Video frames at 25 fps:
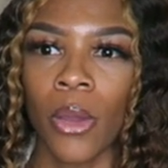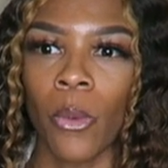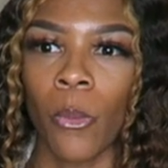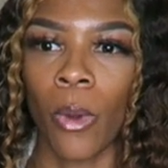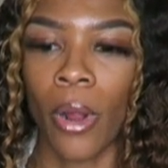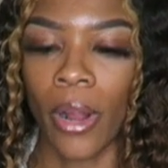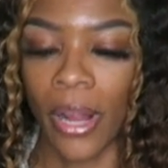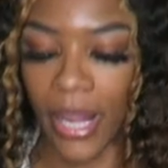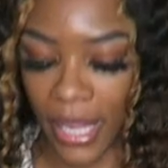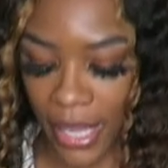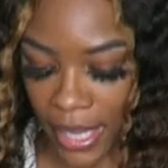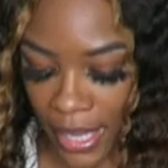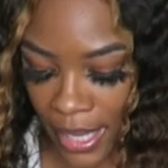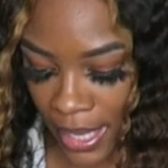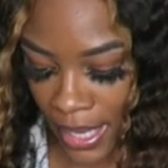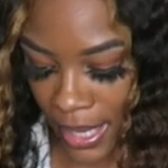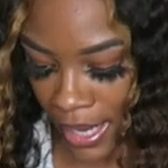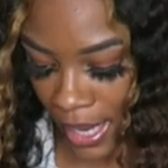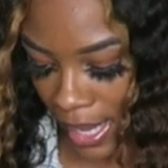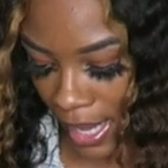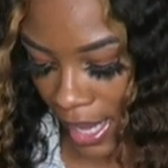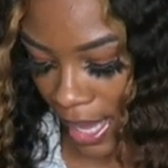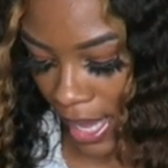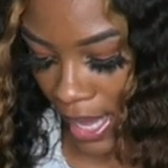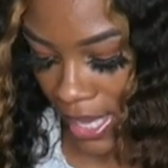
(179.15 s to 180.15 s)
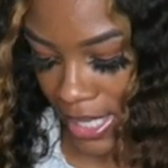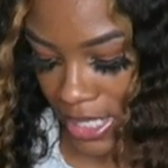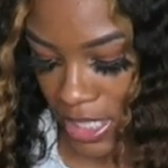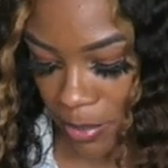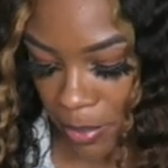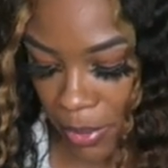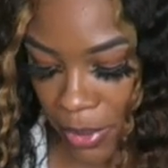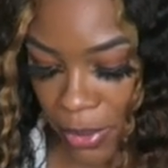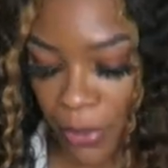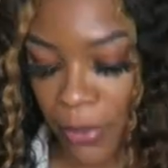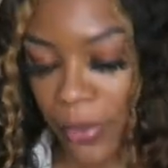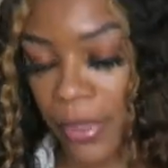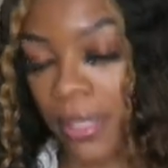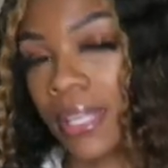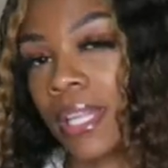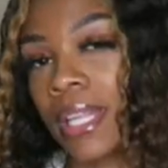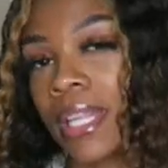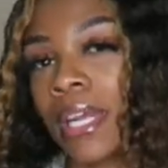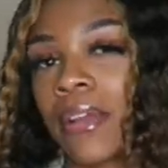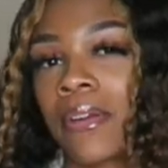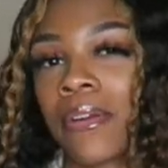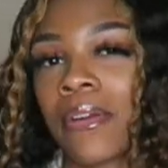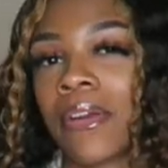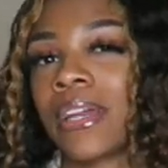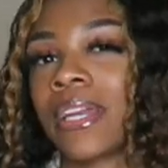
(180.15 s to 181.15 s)
working in a hospital or
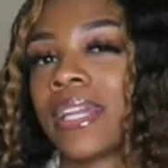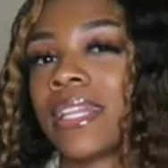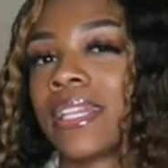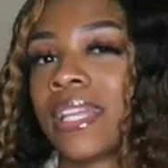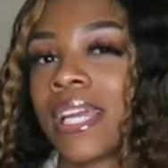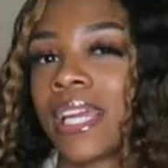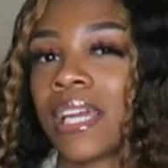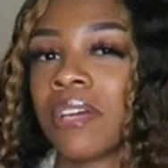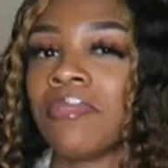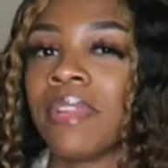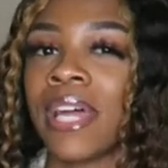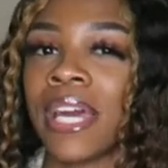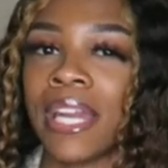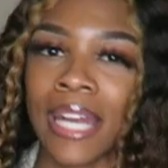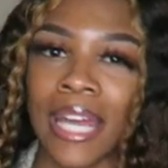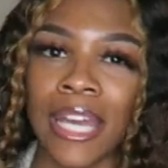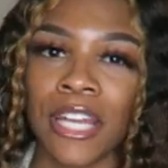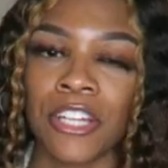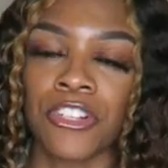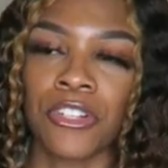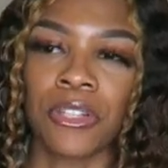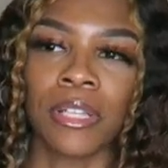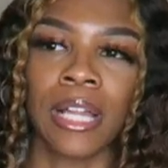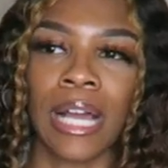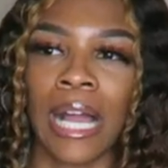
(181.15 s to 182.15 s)
clinic or anything of that nature.